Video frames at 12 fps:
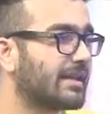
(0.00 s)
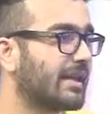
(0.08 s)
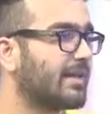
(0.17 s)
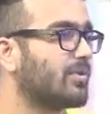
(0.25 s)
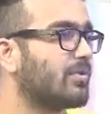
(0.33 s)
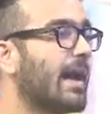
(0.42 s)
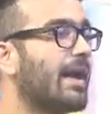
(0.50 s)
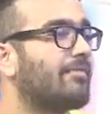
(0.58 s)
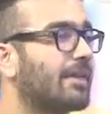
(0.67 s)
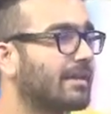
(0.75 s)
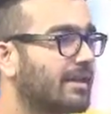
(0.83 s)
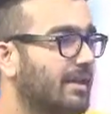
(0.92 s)
can do
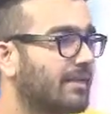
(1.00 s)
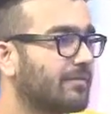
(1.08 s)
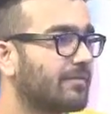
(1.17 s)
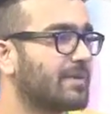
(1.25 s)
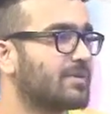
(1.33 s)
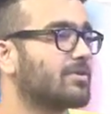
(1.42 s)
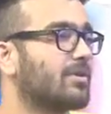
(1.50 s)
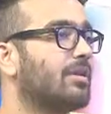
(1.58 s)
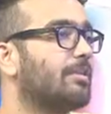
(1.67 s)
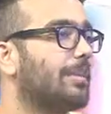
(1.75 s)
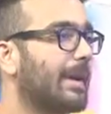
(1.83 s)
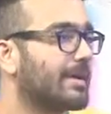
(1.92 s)
everything, fits
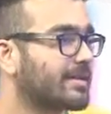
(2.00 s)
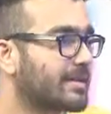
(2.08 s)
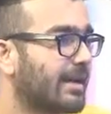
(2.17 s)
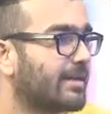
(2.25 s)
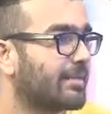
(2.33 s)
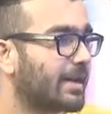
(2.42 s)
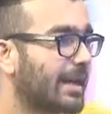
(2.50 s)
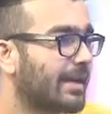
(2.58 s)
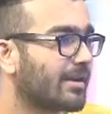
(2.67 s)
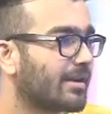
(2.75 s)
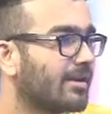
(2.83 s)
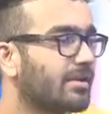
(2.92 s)
all pegs kind of player.